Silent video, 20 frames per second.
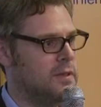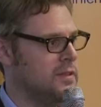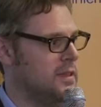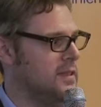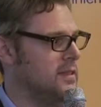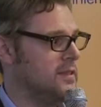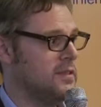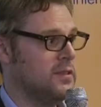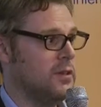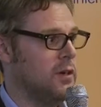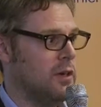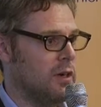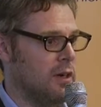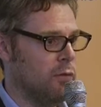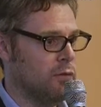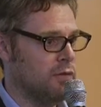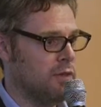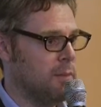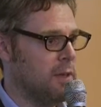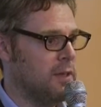is
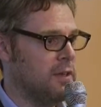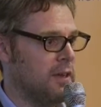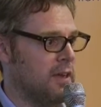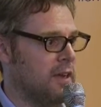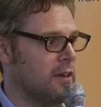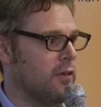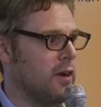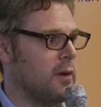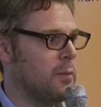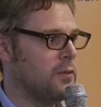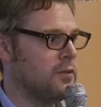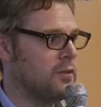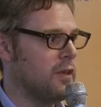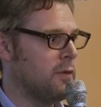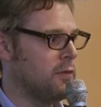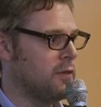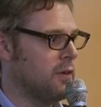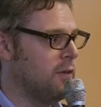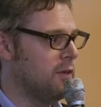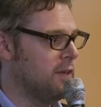obviously been doing incredible
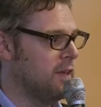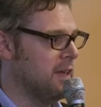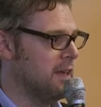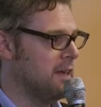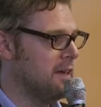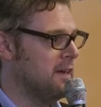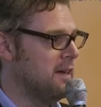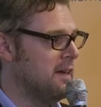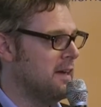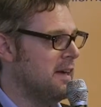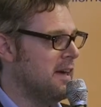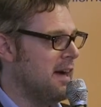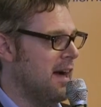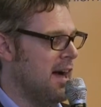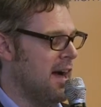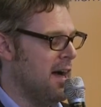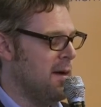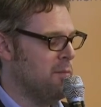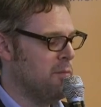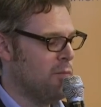stuff. So I think
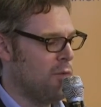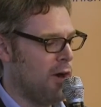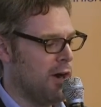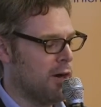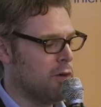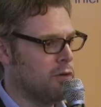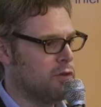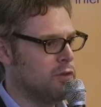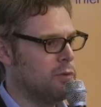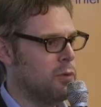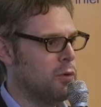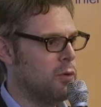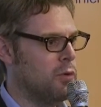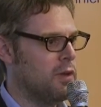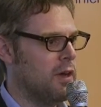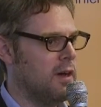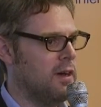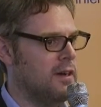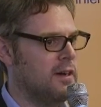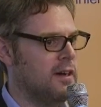right across the board,